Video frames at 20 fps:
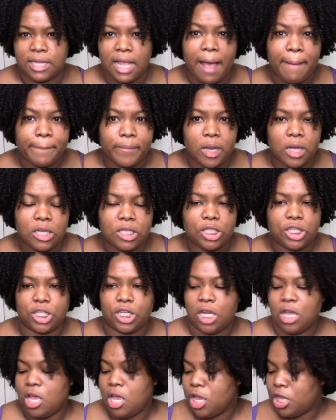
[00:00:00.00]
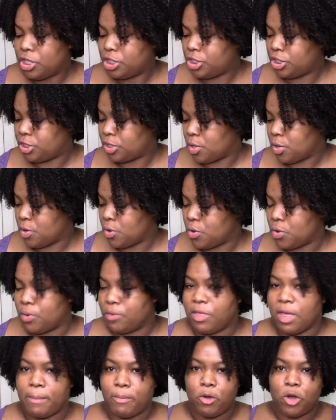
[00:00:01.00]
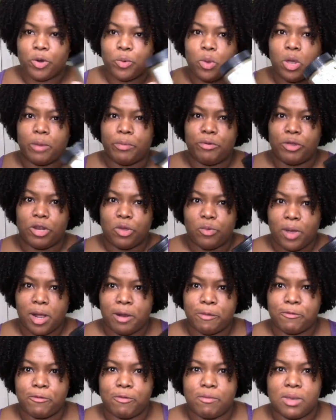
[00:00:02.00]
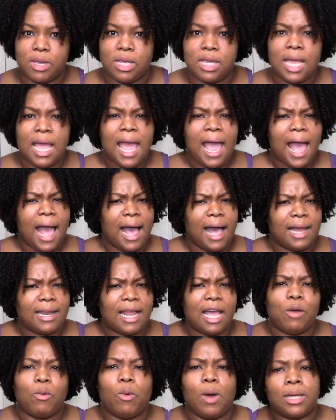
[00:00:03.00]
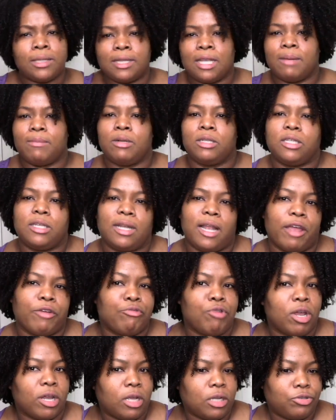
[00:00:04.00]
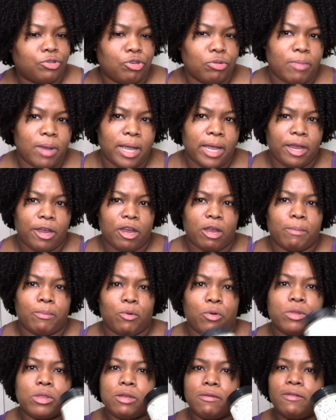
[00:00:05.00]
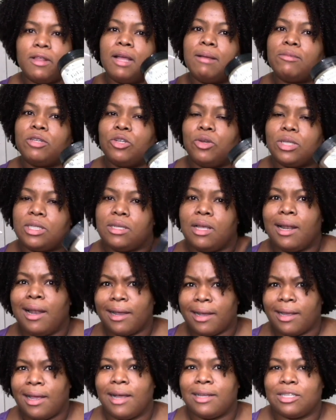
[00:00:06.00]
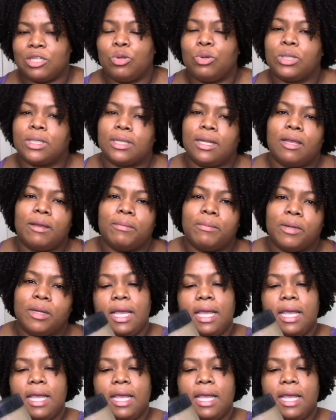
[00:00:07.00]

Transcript: that much. So they both work pretty well for me. And I was able to like rake it through my hair, both of them. So it's not like it has no slip.